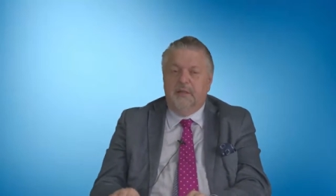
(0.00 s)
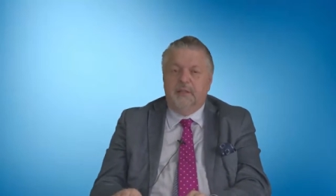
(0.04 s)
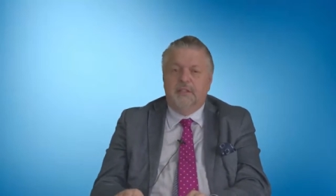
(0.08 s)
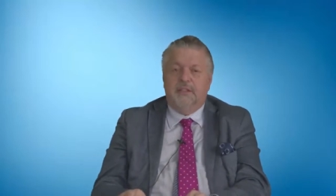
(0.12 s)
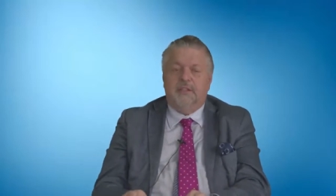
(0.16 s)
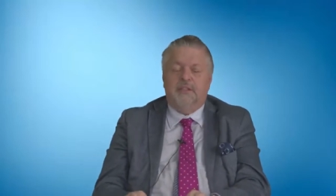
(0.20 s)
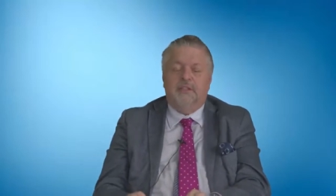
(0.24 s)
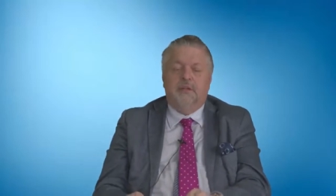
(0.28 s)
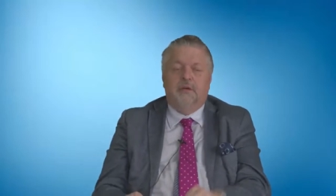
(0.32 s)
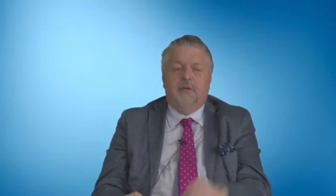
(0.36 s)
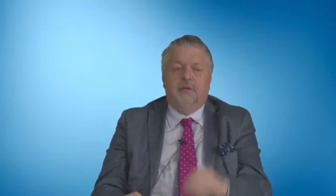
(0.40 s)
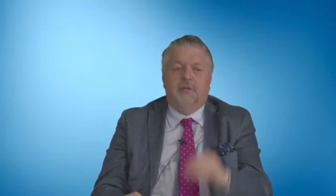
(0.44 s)

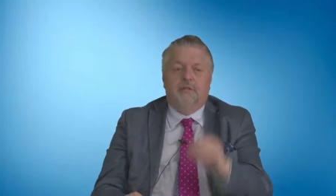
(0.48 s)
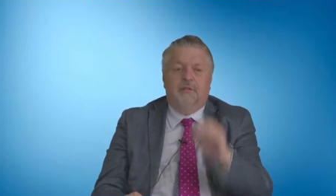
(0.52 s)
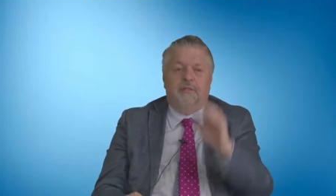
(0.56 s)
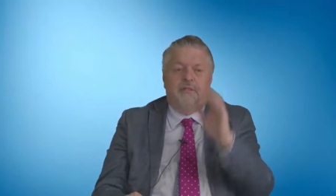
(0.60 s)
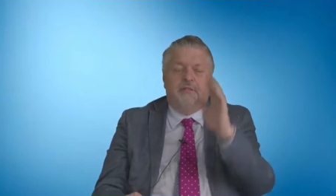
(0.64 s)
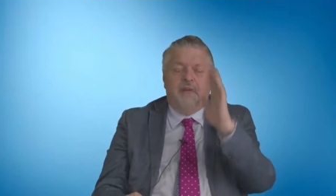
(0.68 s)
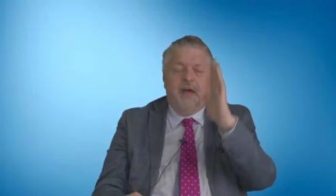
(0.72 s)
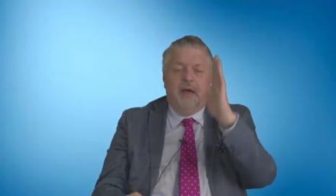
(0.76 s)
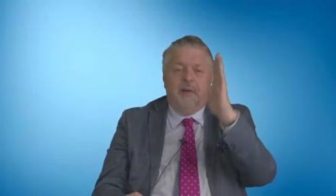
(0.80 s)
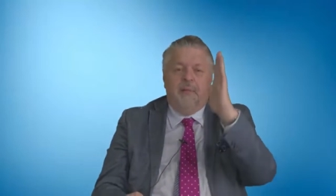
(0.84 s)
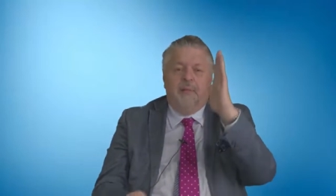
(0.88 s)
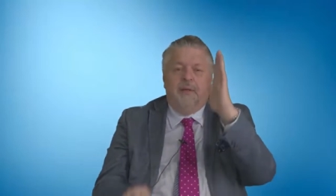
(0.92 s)
So
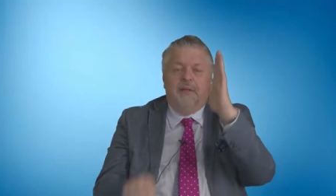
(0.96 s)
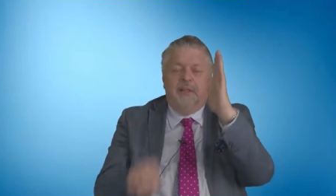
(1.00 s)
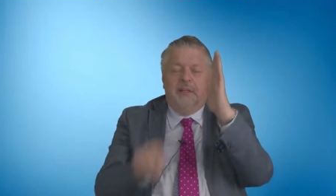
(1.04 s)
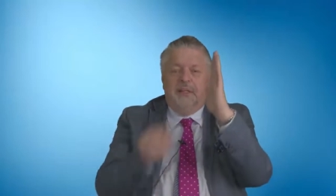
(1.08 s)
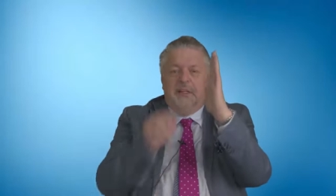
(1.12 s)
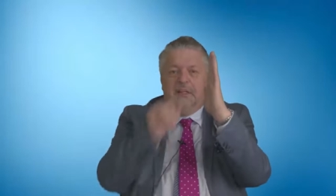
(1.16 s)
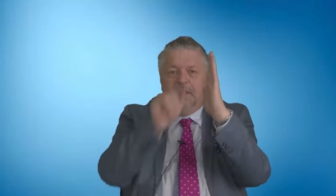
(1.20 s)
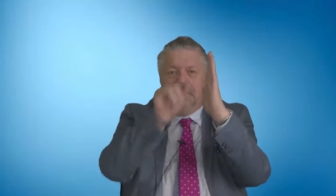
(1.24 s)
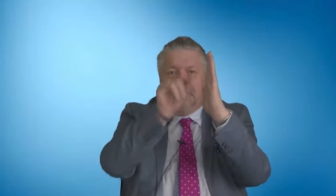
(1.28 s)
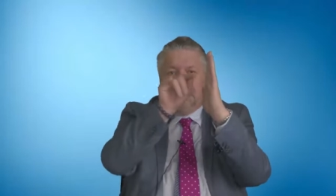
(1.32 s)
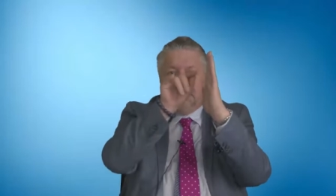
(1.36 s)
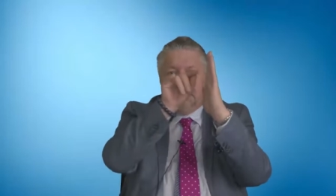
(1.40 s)

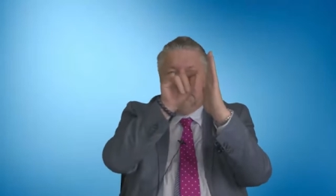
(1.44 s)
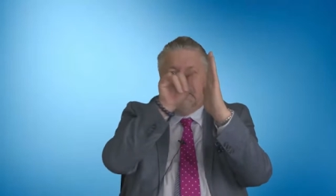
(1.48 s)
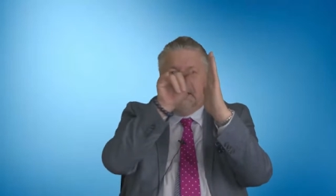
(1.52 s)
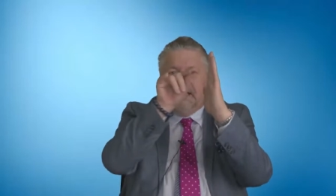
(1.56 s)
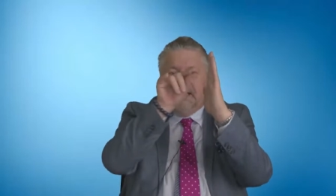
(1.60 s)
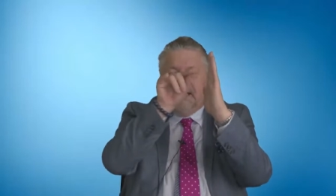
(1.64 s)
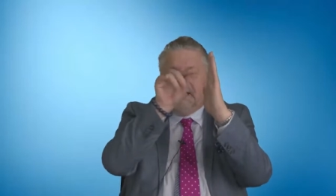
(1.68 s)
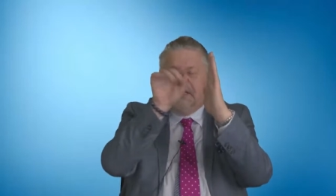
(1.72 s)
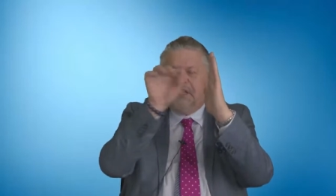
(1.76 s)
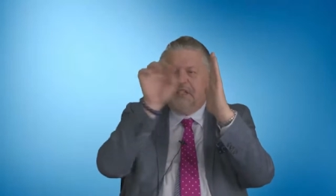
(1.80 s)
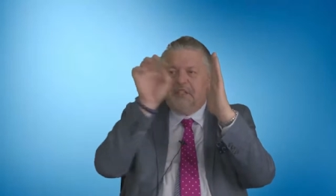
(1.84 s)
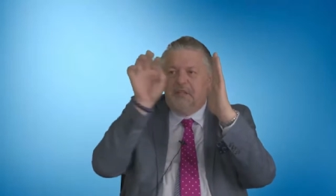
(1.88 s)
family
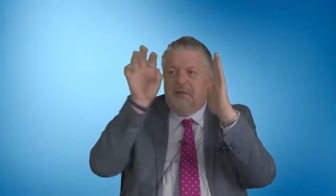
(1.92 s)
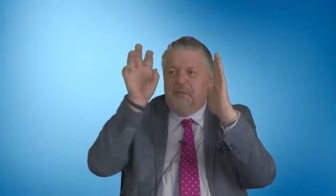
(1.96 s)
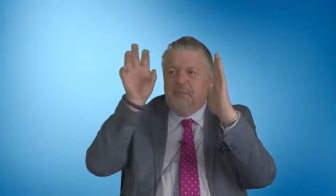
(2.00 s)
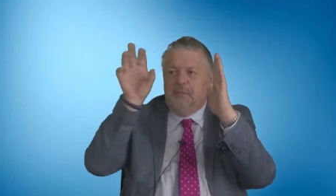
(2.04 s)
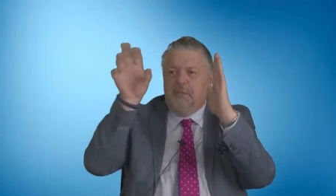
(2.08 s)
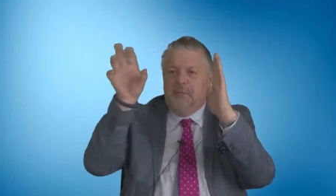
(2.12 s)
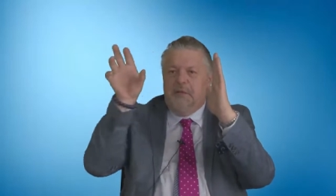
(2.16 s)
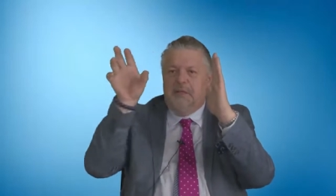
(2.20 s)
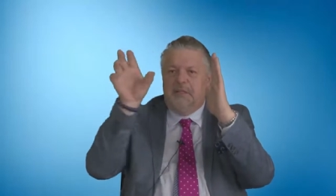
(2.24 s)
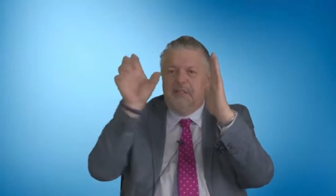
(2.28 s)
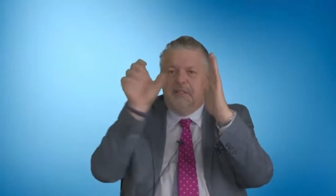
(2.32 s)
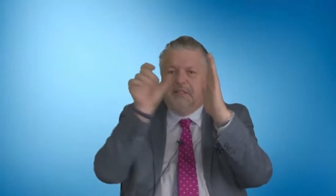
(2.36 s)
slash
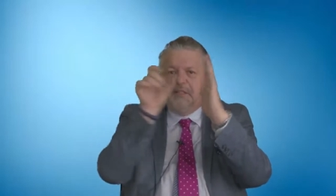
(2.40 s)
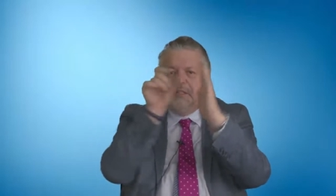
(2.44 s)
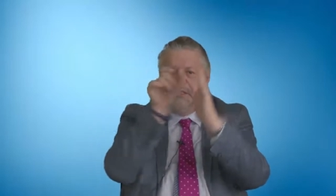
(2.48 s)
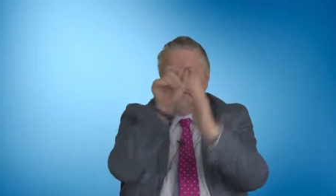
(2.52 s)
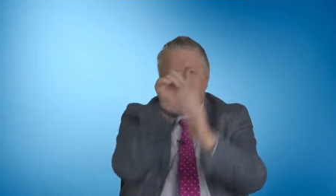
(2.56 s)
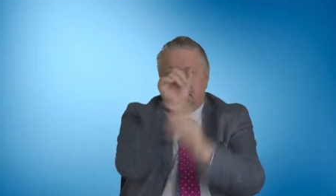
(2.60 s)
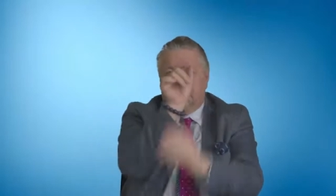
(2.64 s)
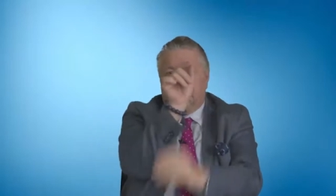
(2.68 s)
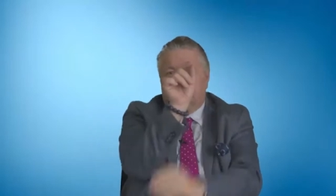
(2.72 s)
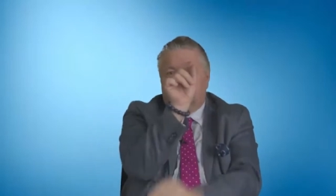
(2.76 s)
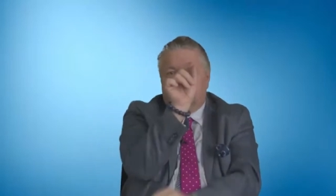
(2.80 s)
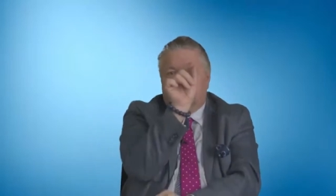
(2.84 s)

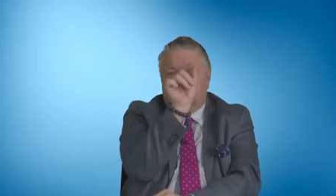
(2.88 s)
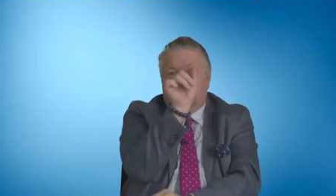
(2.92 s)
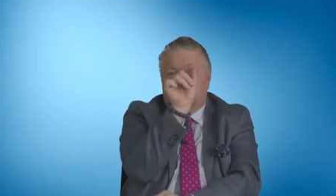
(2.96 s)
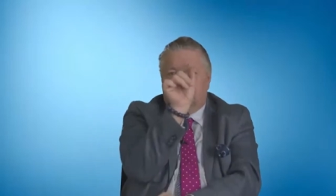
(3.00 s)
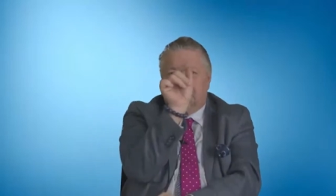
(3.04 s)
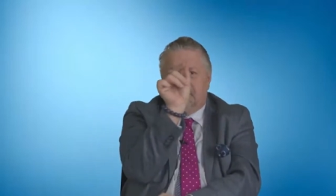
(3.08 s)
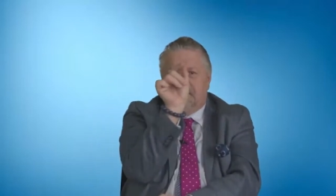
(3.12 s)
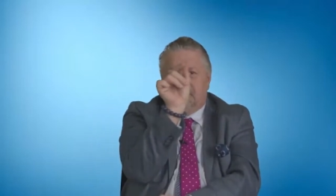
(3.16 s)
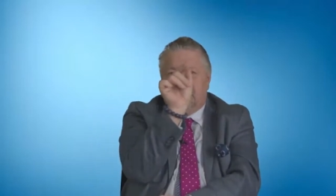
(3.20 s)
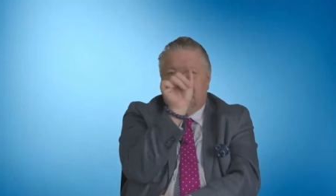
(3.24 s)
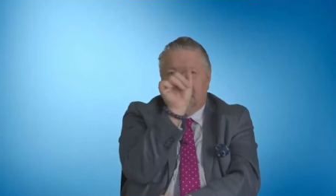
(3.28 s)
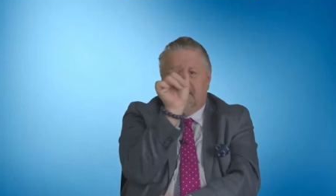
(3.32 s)
business, it's the
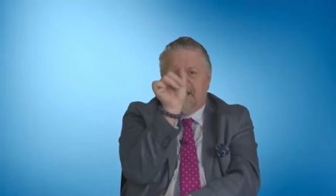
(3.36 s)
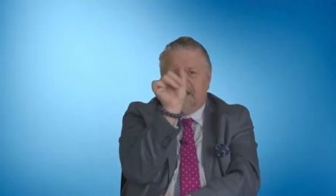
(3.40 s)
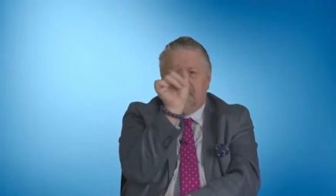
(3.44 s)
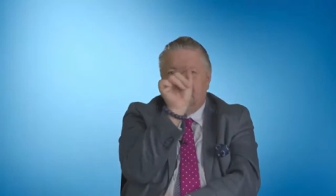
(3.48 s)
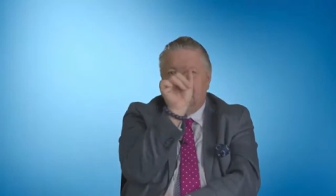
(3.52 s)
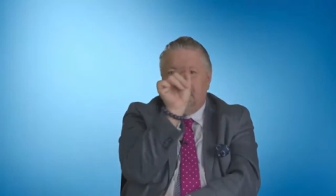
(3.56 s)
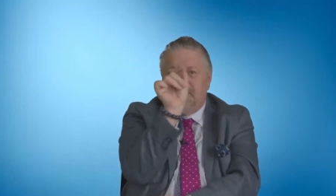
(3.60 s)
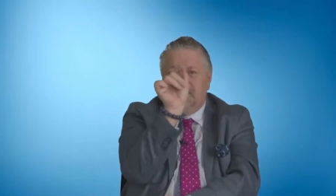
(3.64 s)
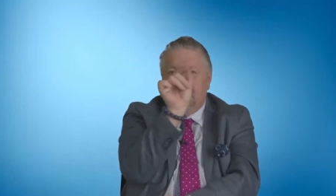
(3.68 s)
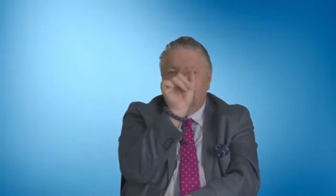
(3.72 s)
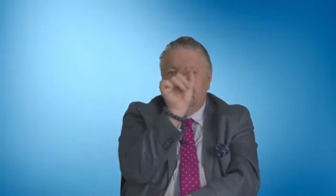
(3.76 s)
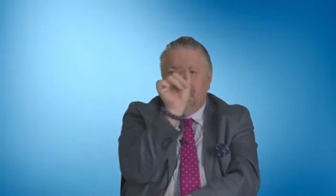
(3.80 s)

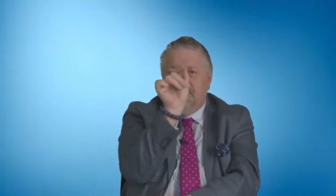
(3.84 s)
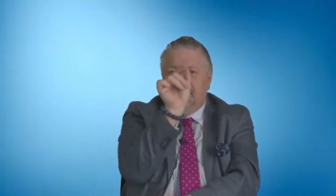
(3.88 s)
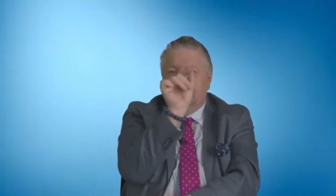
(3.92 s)
slash